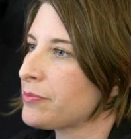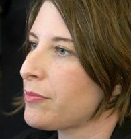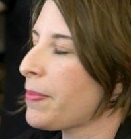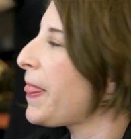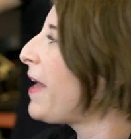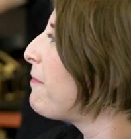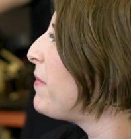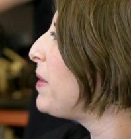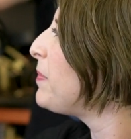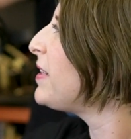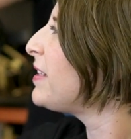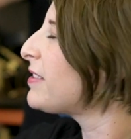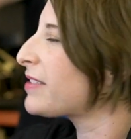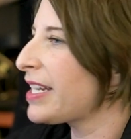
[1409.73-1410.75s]
And
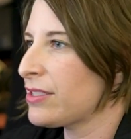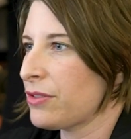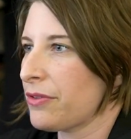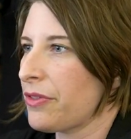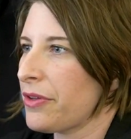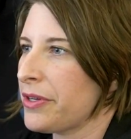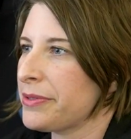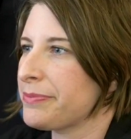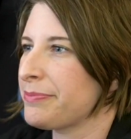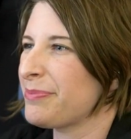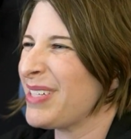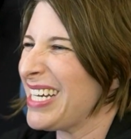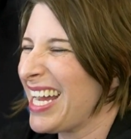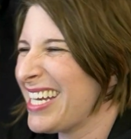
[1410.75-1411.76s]
maybe these guys are third.
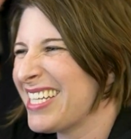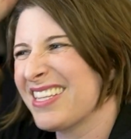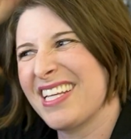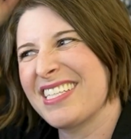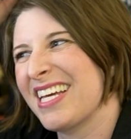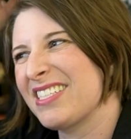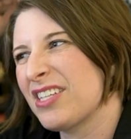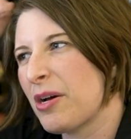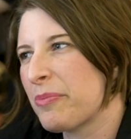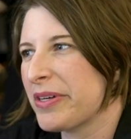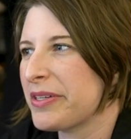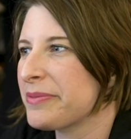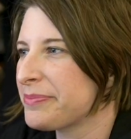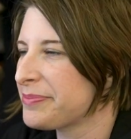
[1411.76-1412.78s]
But I didn't like that top
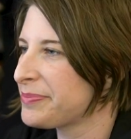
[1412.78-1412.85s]
part.